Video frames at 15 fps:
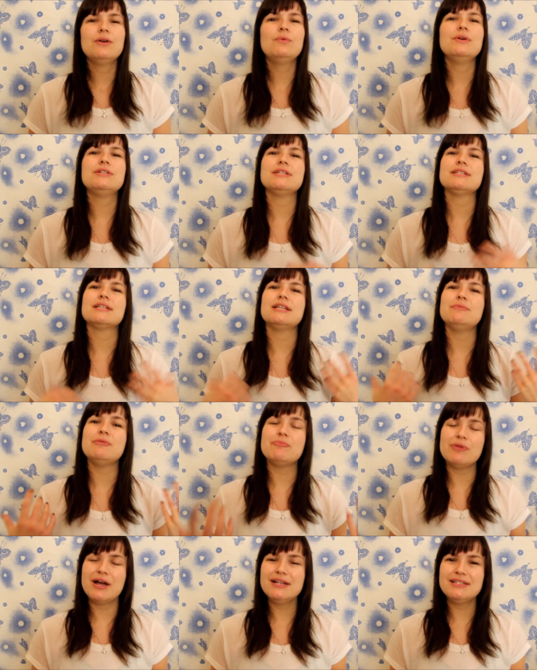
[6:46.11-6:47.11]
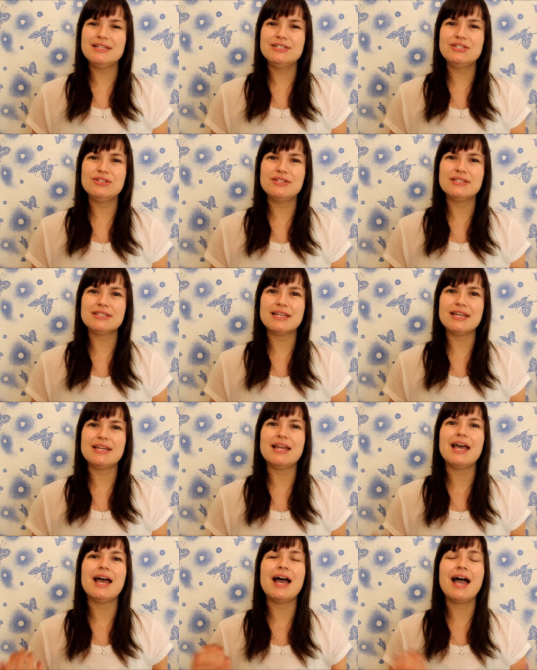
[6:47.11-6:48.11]
which is going to be brightening to the
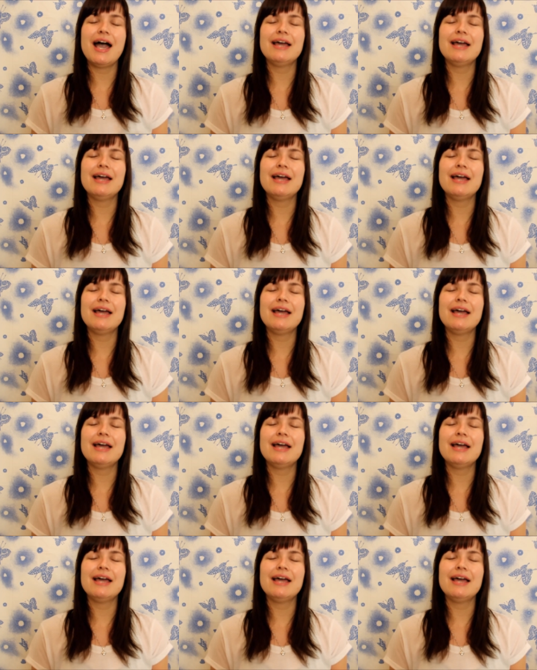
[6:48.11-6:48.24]
skin,